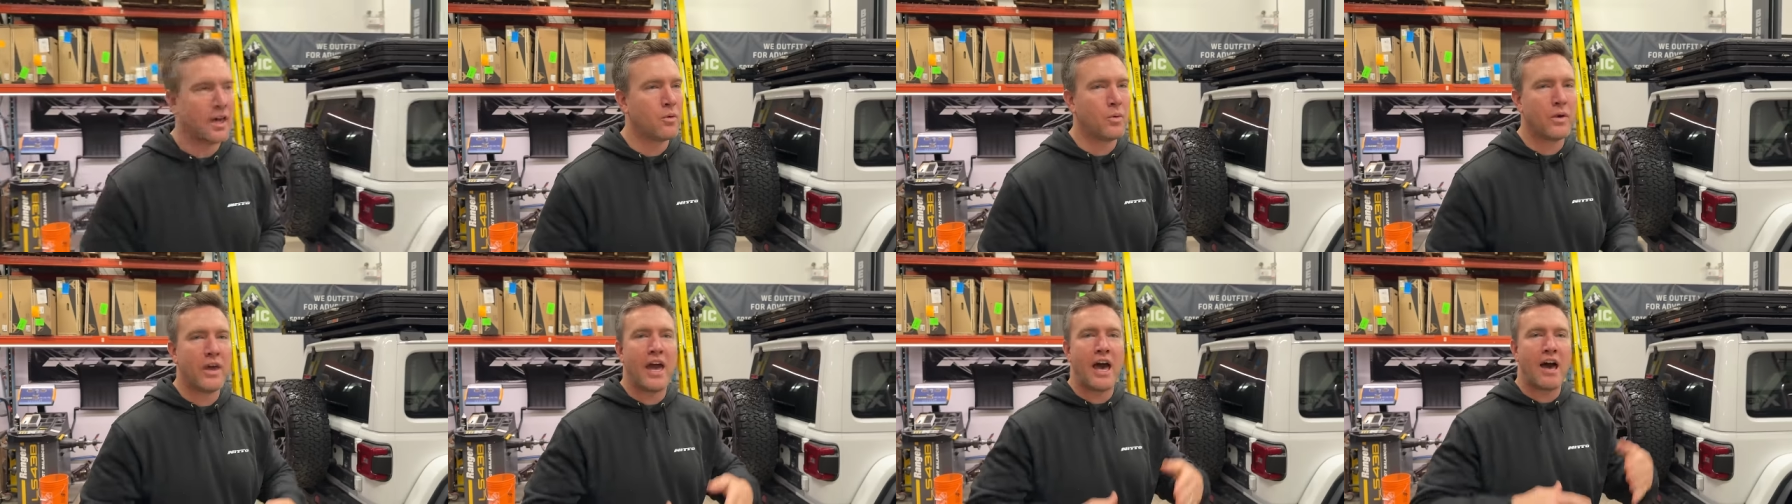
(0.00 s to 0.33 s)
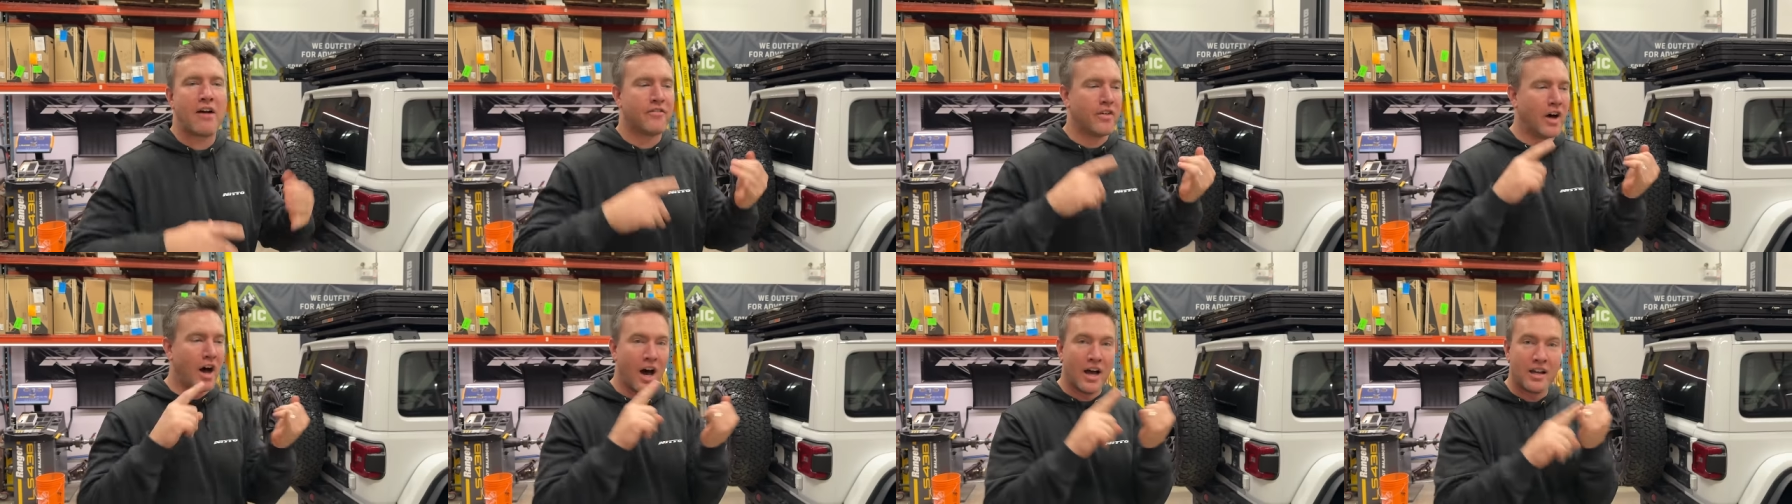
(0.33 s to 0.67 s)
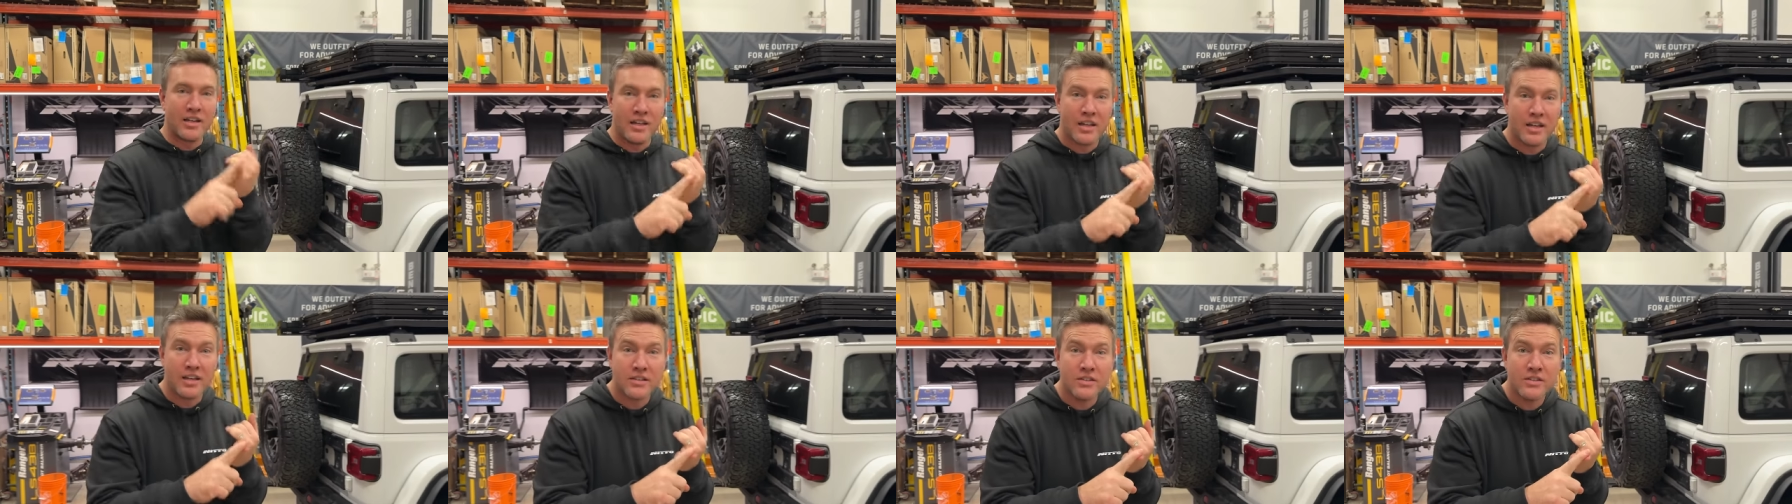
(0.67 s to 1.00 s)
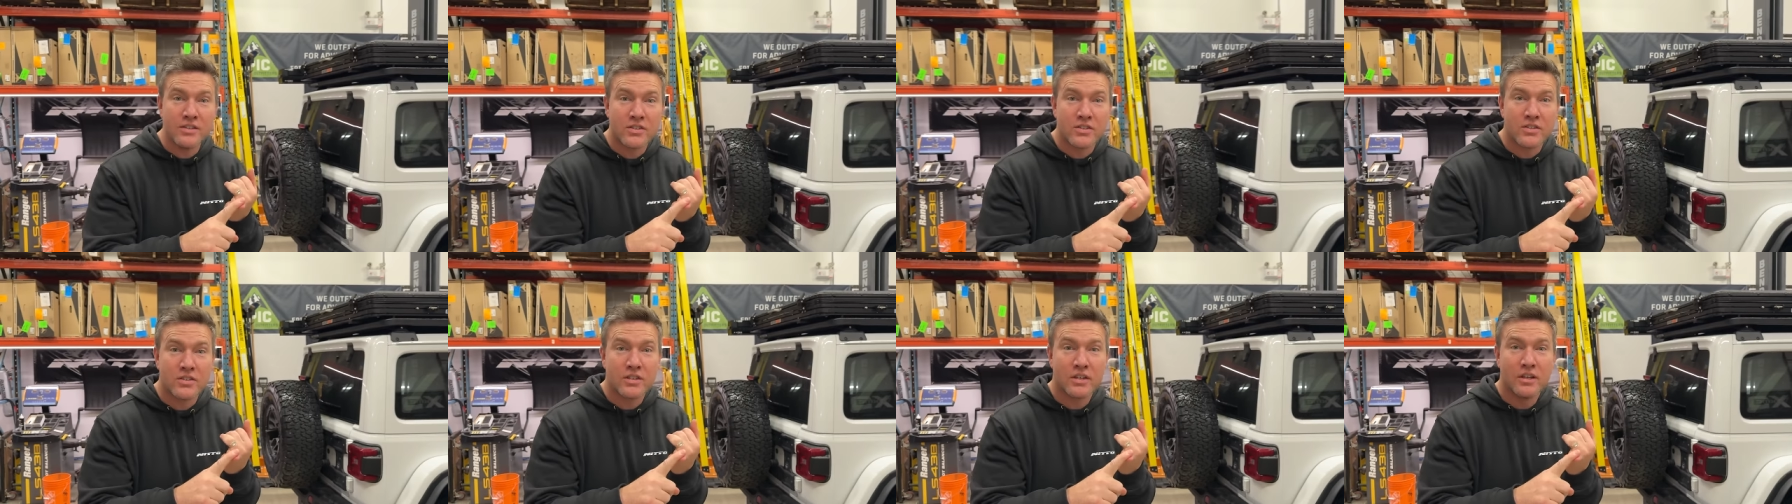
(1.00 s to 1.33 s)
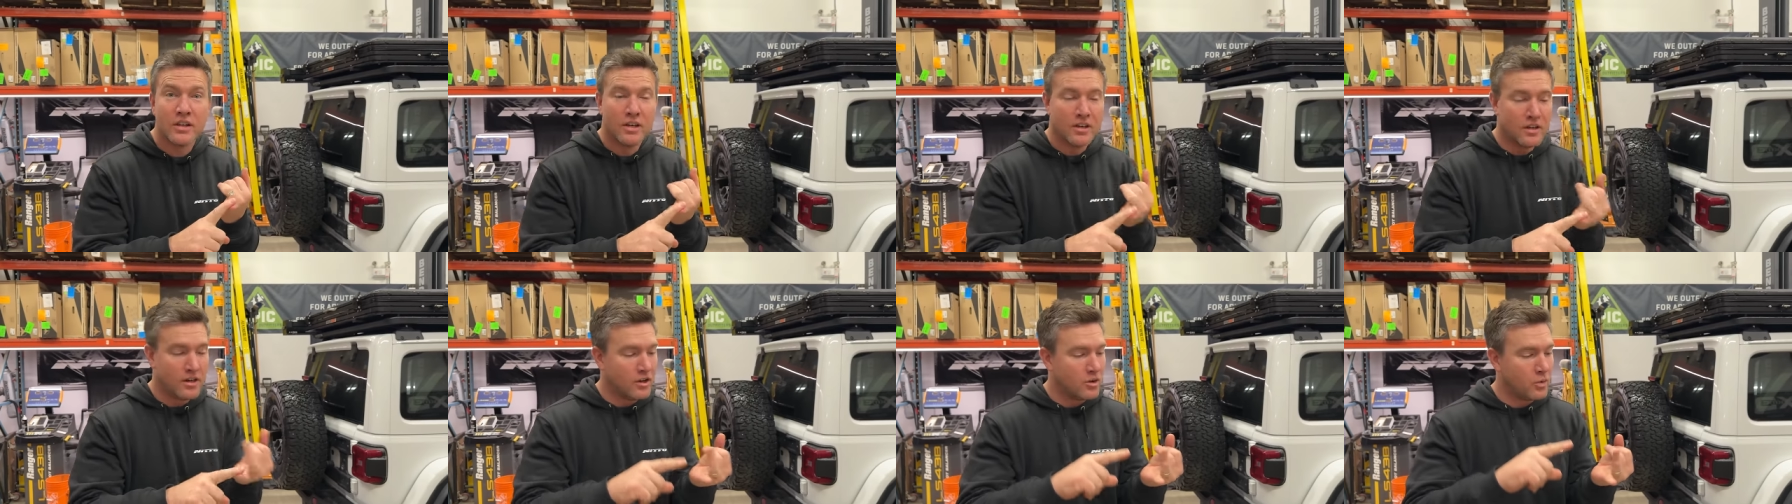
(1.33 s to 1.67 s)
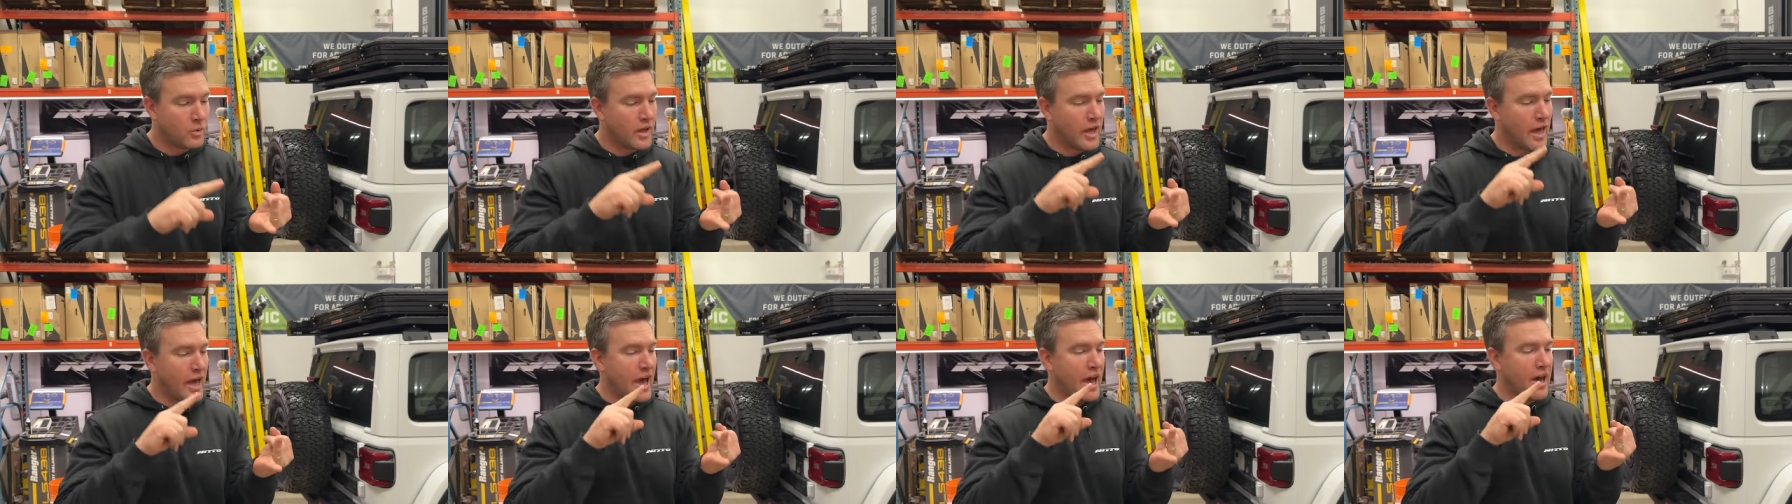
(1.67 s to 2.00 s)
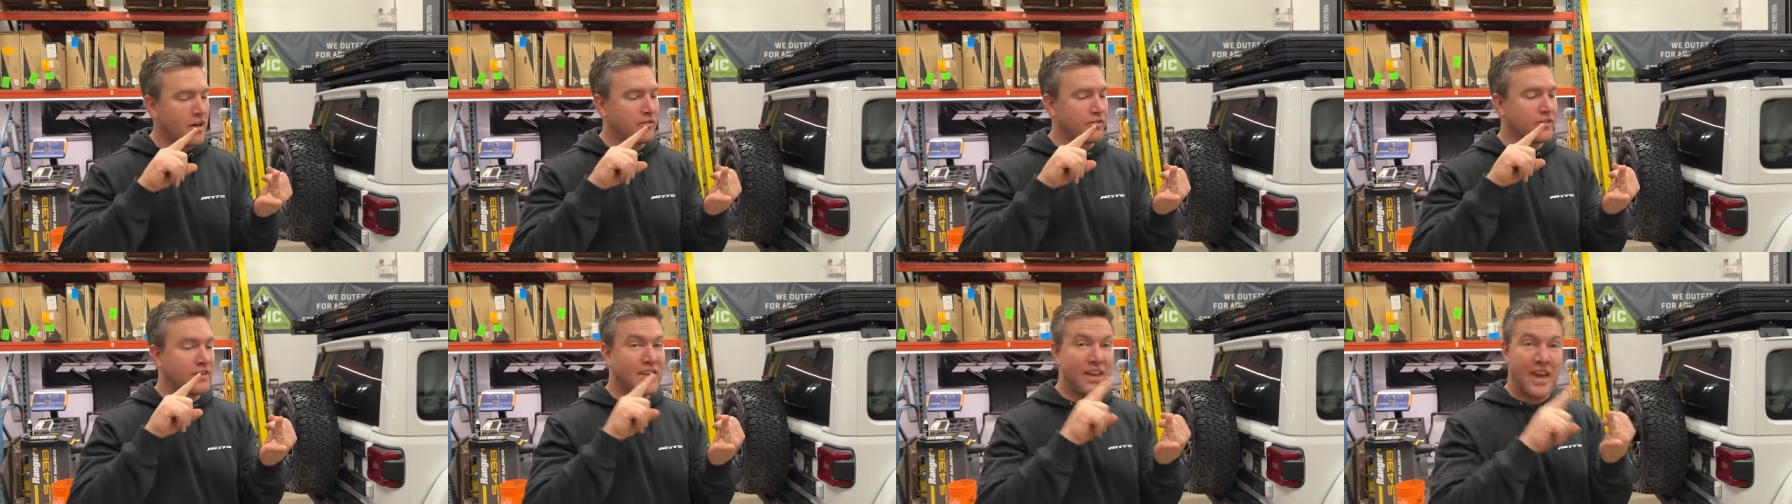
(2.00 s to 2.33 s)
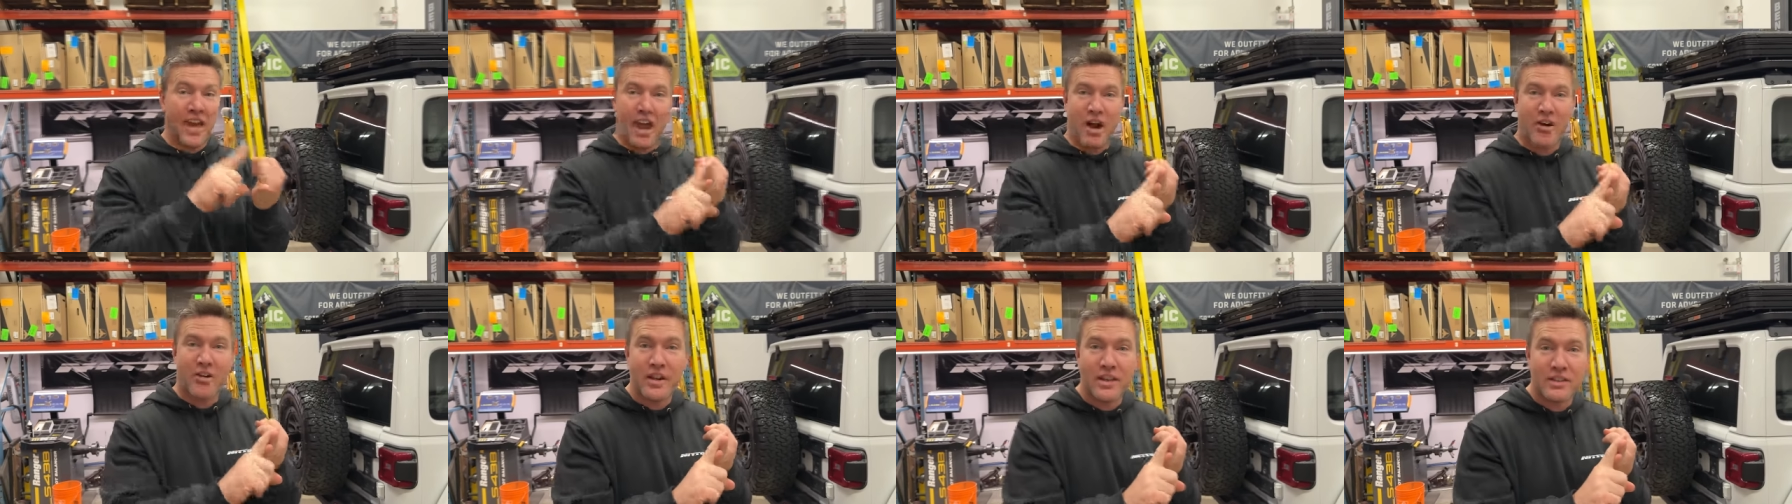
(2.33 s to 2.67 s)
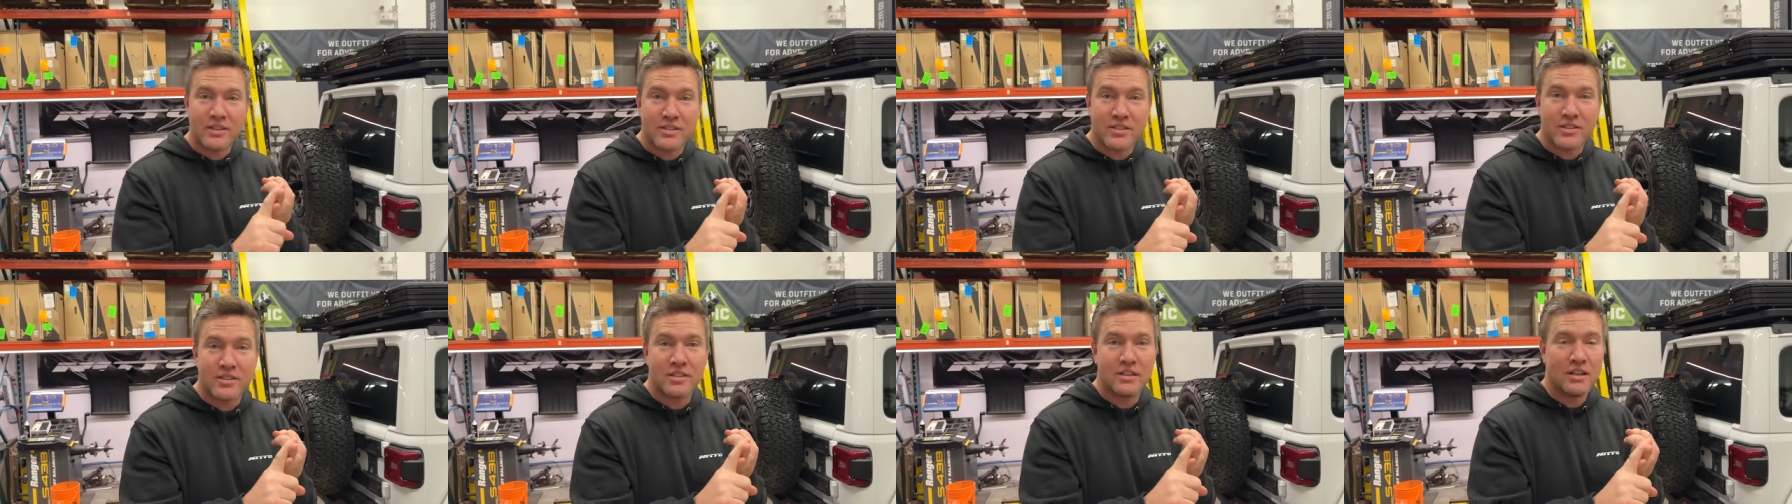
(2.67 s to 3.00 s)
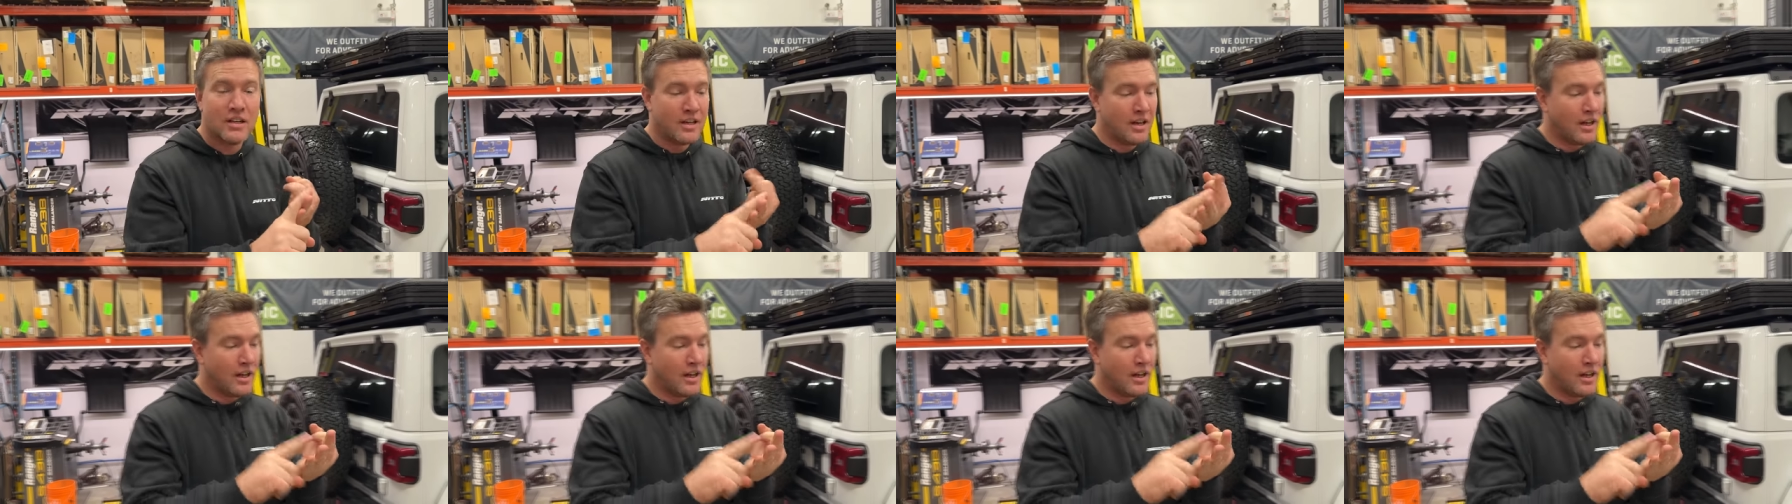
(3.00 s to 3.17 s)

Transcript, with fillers: We have onions, we have carrots,